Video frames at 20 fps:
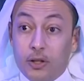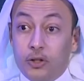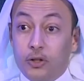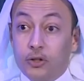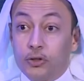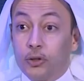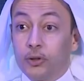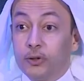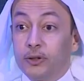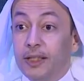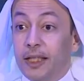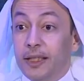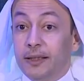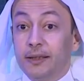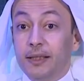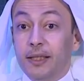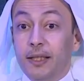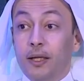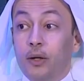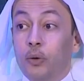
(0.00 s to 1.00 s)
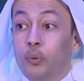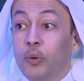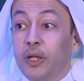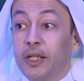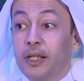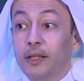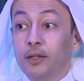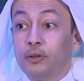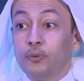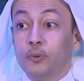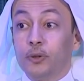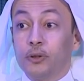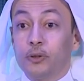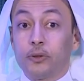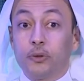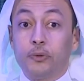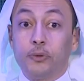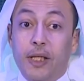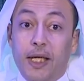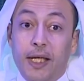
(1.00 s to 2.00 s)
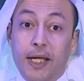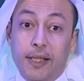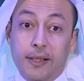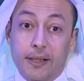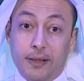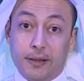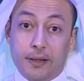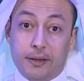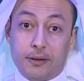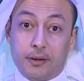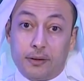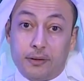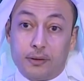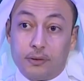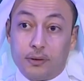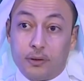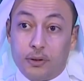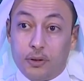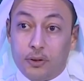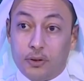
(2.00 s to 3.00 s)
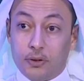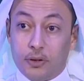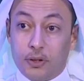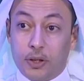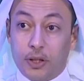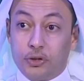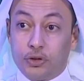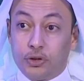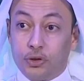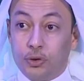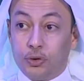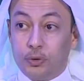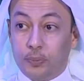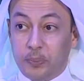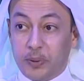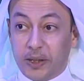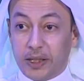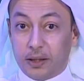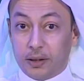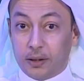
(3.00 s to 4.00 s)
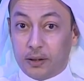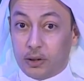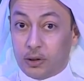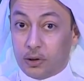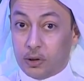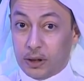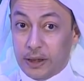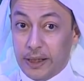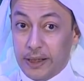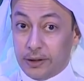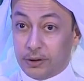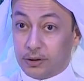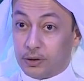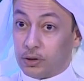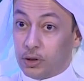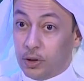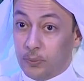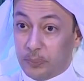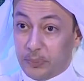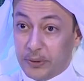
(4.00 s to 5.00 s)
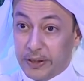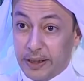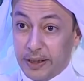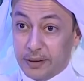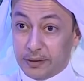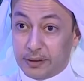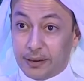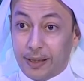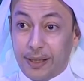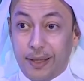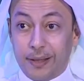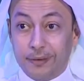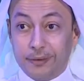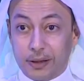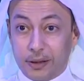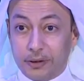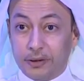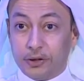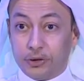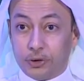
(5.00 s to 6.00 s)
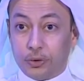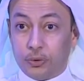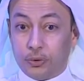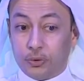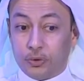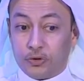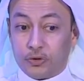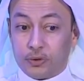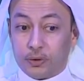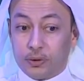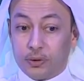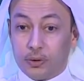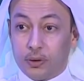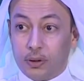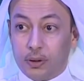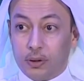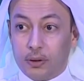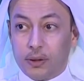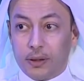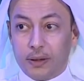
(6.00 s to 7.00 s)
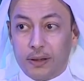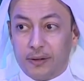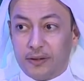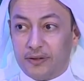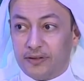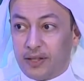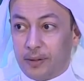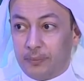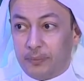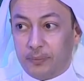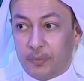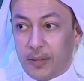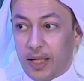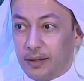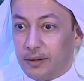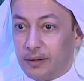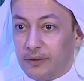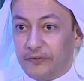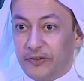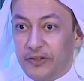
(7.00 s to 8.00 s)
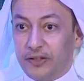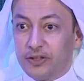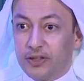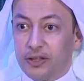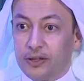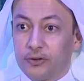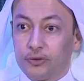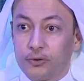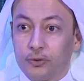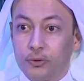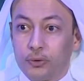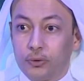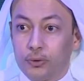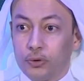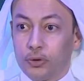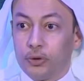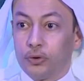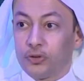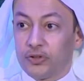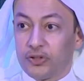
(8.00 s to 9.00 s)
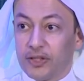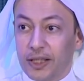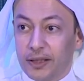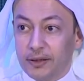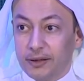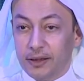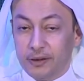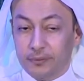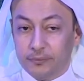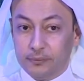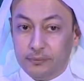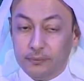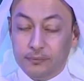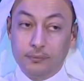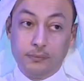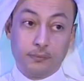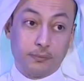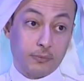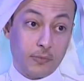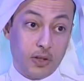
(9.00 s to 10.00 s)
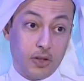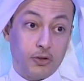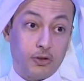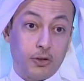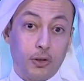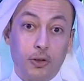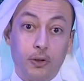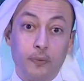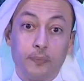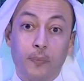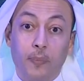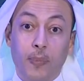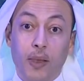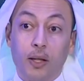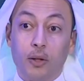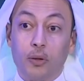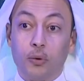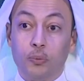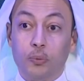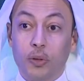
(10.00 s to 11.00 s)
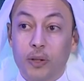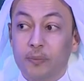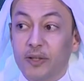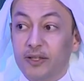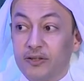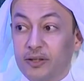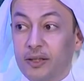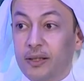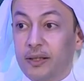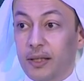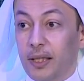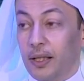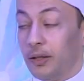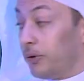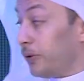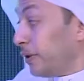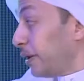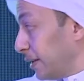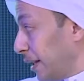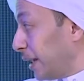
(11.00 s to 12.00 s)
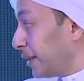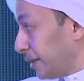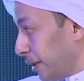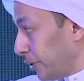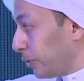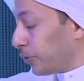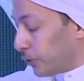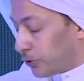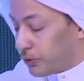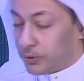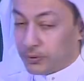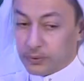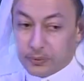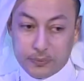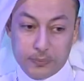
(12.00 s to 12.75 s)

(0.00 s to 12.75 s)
So data, we cannot work on any data. It should be correct, complete, and ready to use. There are some other features to use data, so we must rely on the data used.